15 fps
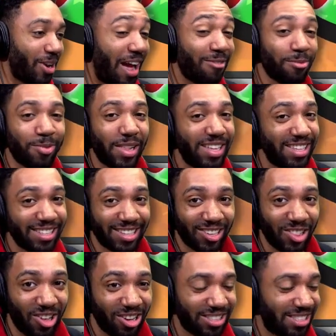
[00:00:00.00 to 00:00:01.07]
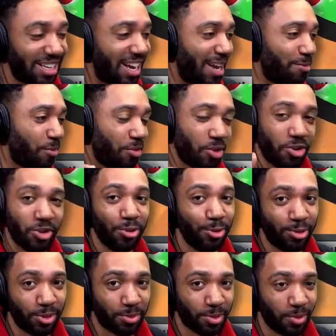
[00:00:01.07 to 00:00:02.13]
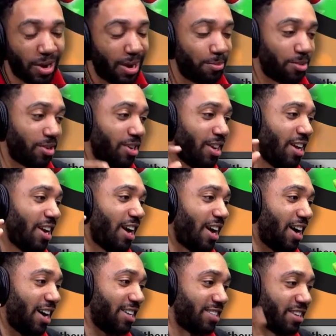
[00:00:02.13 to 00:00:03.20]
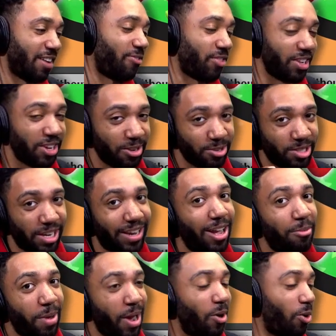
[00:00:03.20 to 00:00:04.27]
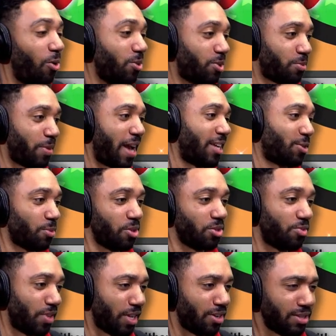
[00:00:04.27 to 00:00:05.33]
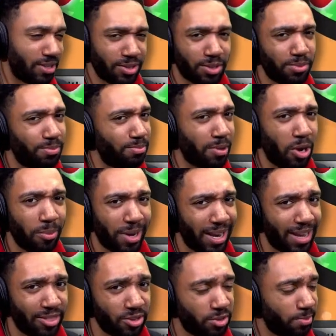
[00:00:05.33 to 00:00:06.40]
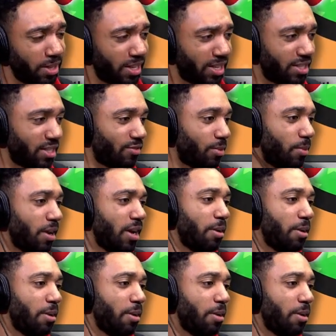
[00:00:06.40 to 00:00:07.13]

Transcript: I haven't played this in a long time. If you're a new subscriber, uh, definitely go check out my old Smash Brothers videos. There's, oh my God, there's millions of them.